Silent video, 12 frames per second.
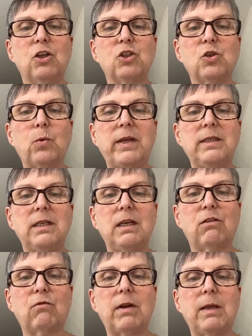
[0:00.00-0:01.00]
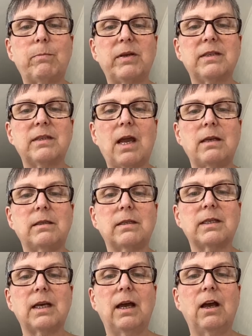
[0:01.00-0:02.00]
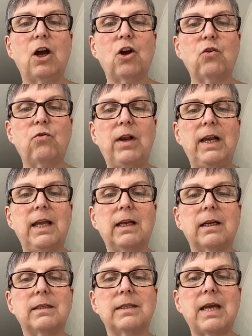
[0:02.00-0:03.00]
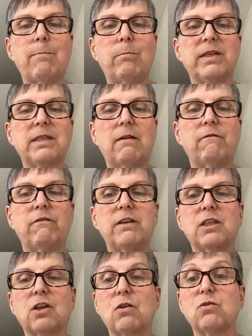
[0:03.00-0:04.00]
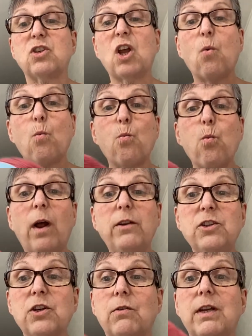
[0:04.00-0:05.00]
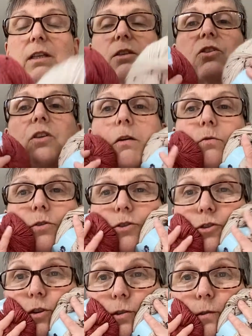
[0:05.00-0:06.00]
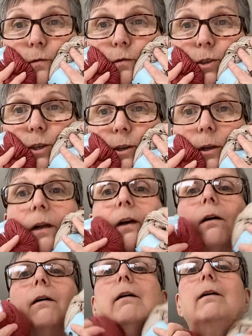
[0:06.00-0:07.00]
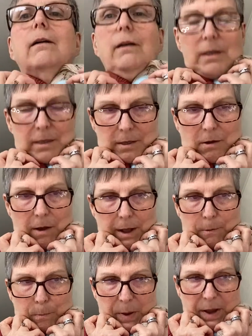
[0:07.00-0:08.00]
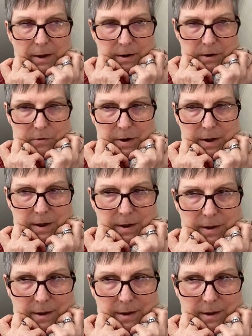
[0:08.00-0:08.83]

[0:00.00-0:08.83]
23% acrylic and 10% viscose. No wonder it's so soft. It's got alpaca in it.